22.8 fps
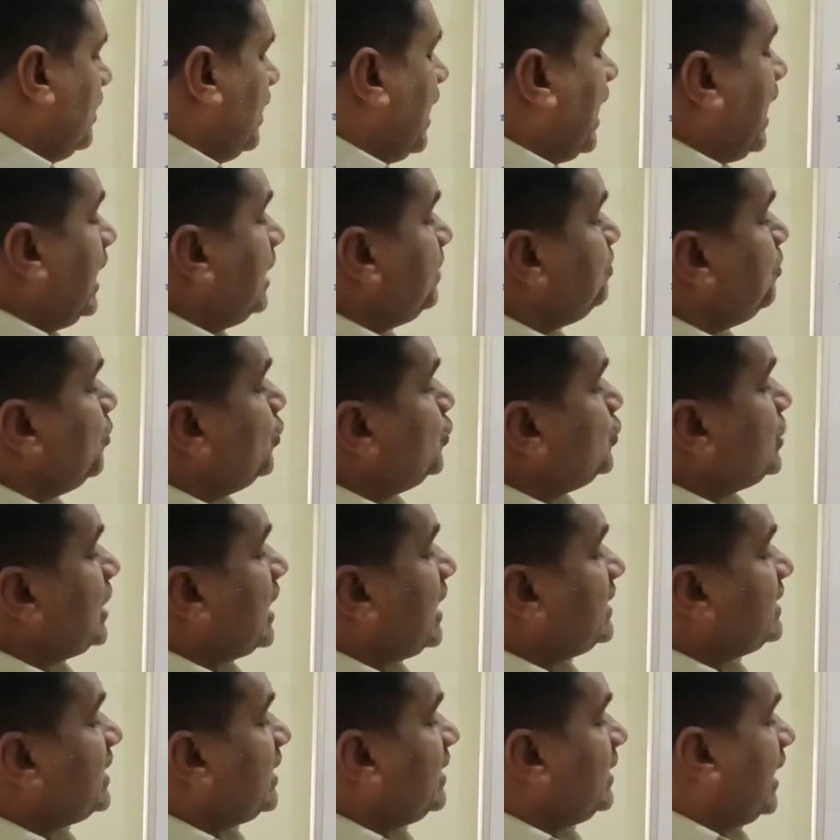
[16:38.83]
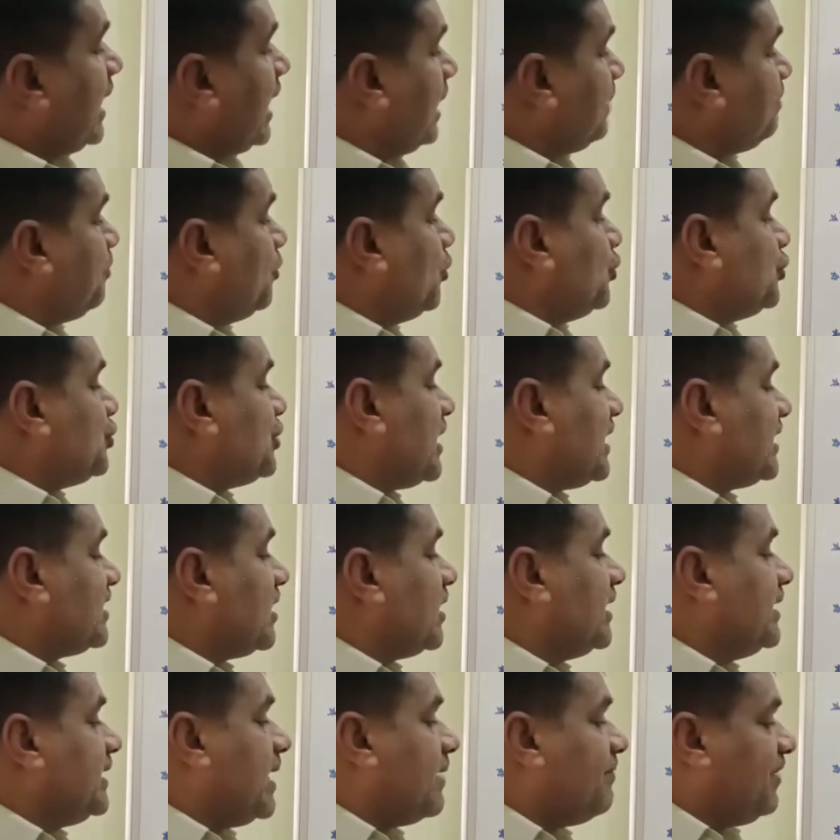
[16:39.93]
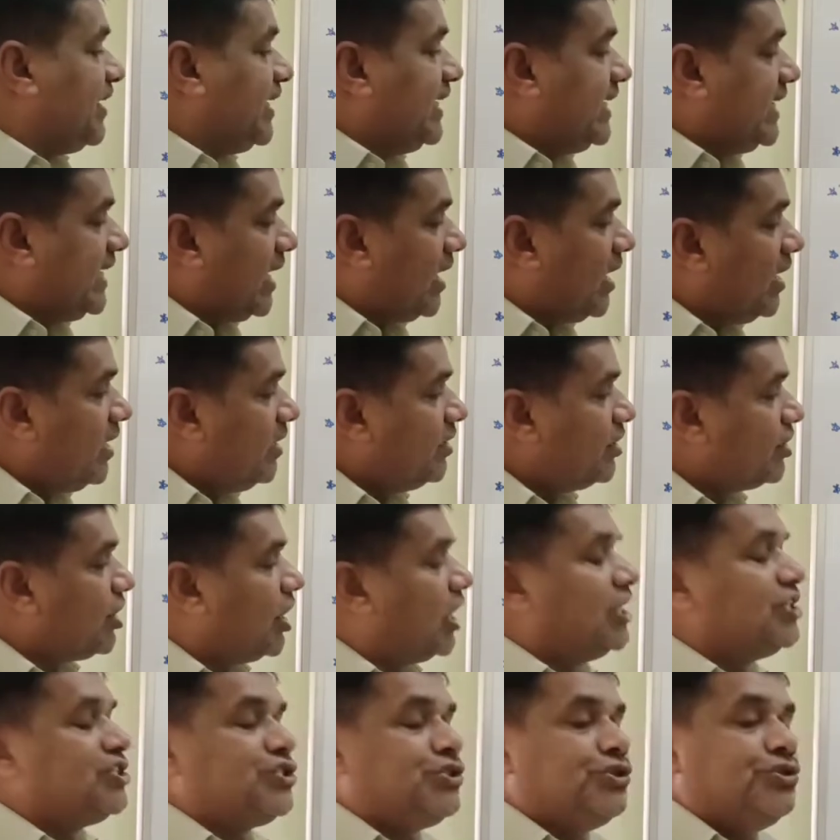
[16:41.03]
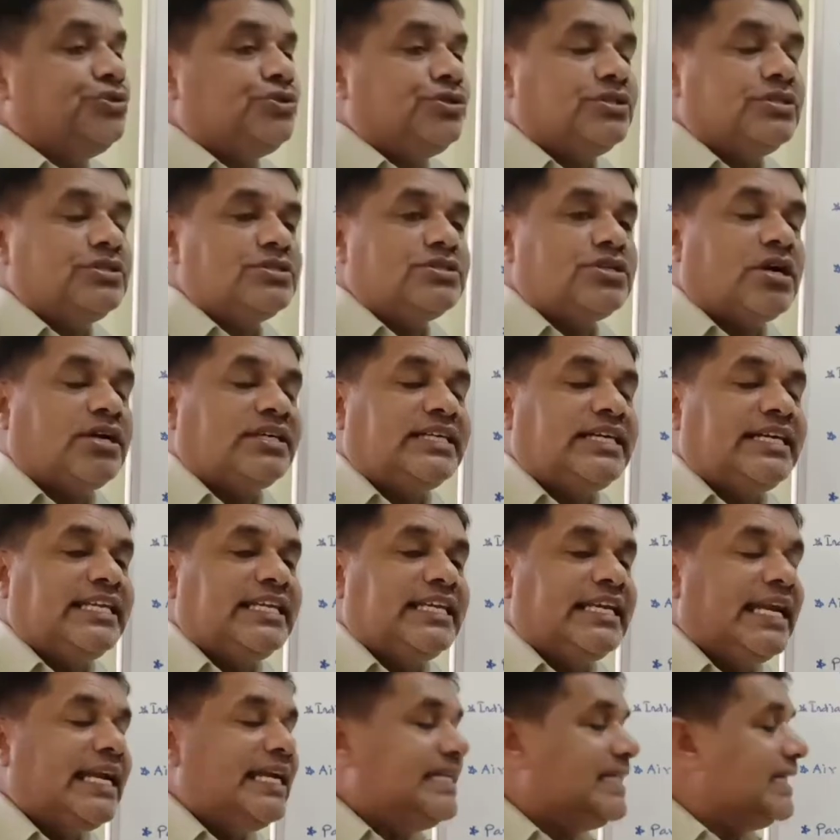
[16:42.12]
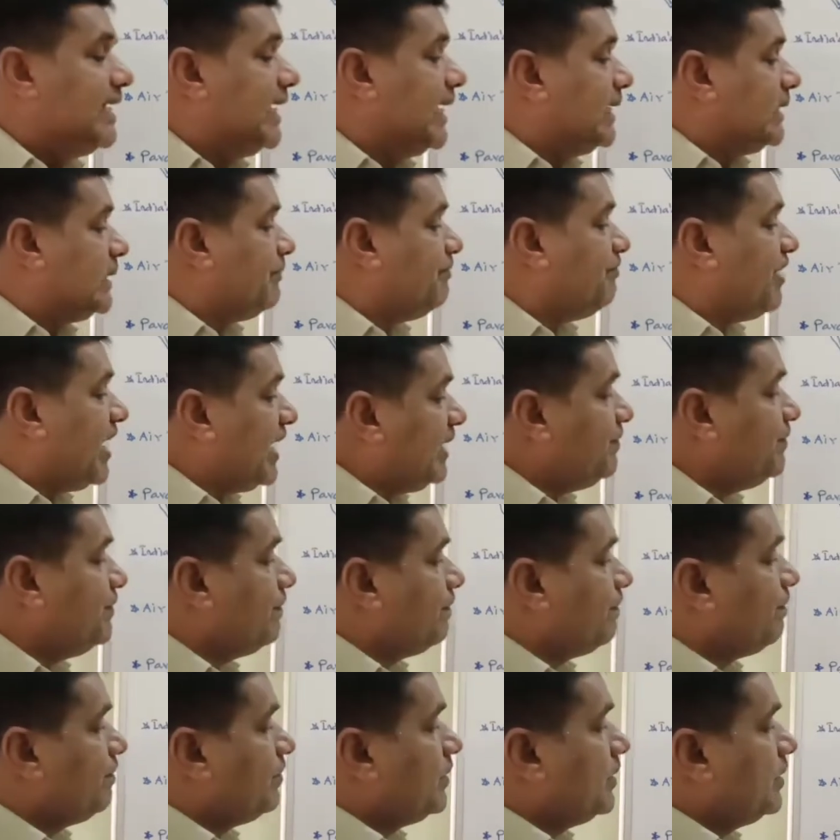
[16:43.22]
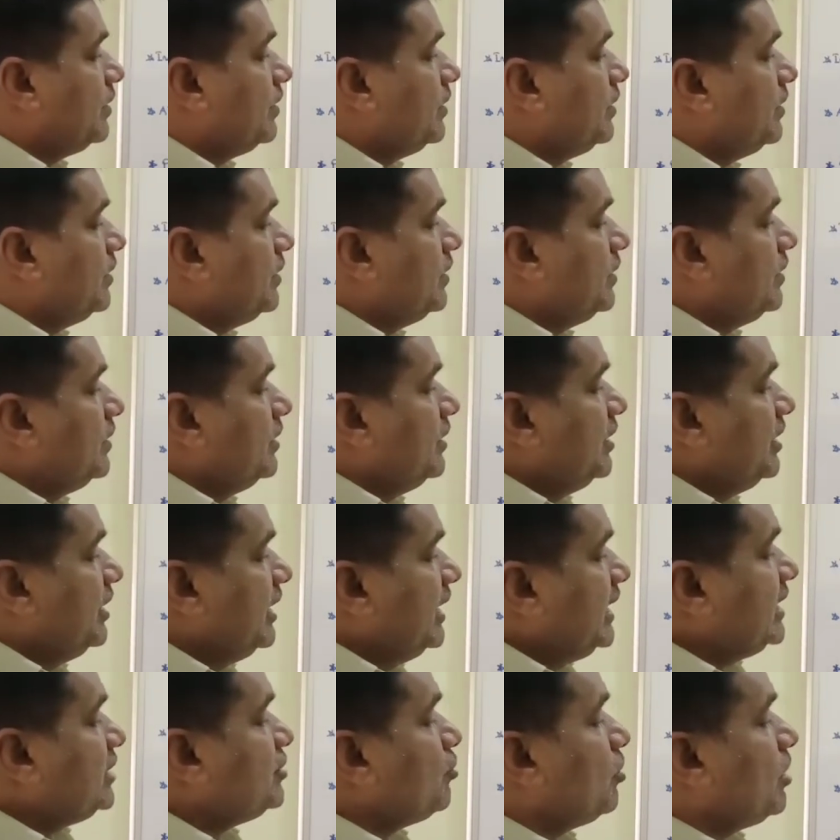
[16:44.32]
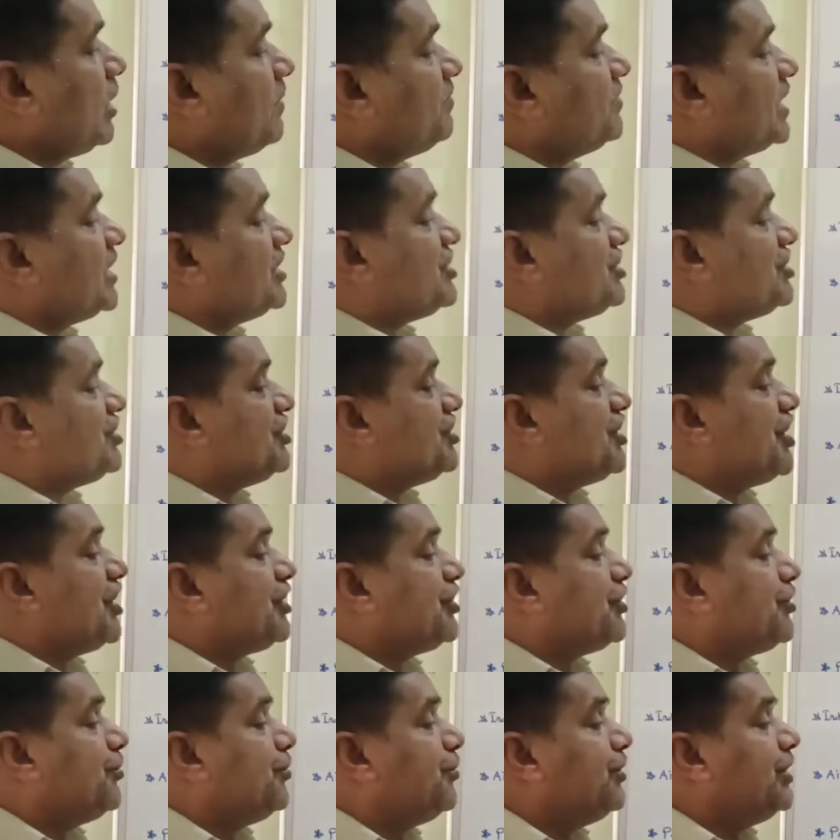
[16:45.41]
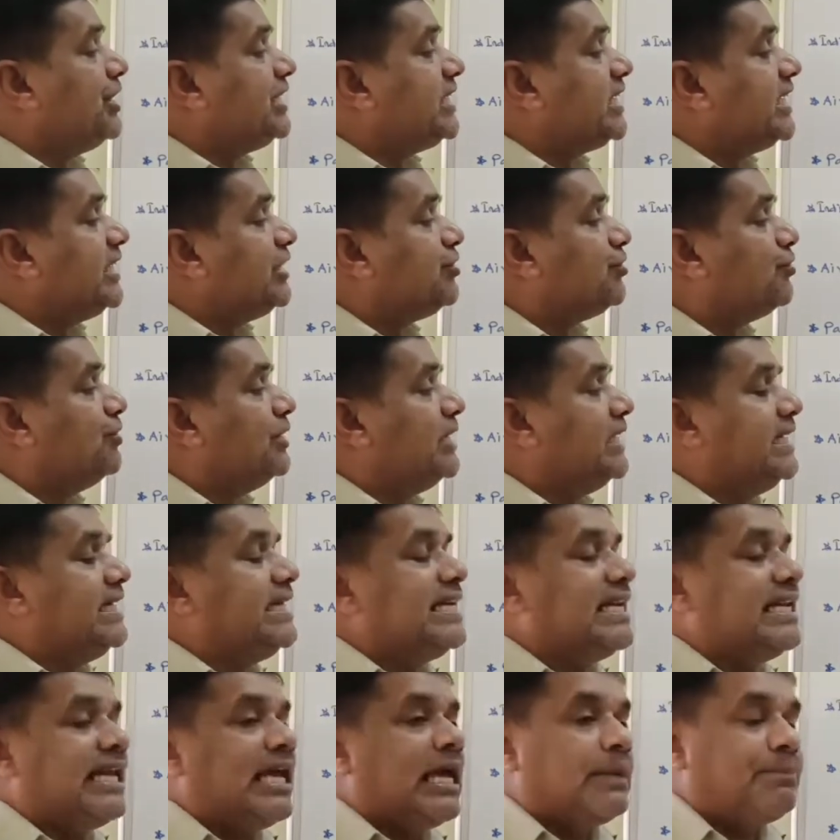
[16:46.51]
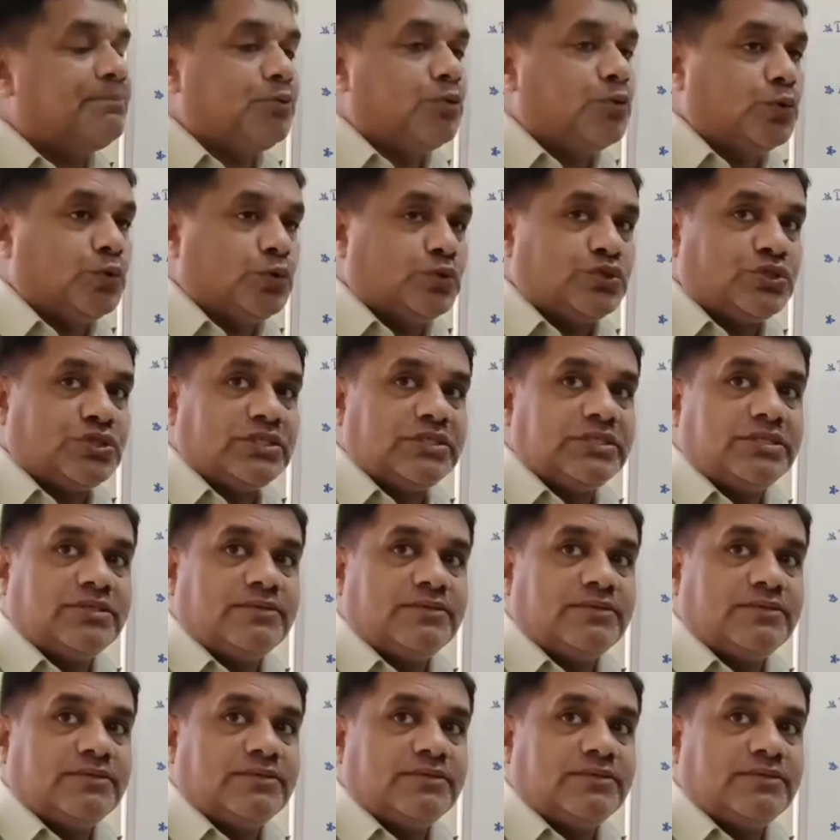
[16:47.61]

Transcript: Airports Authority of India started in 1995. It is one of the security to Indian airports.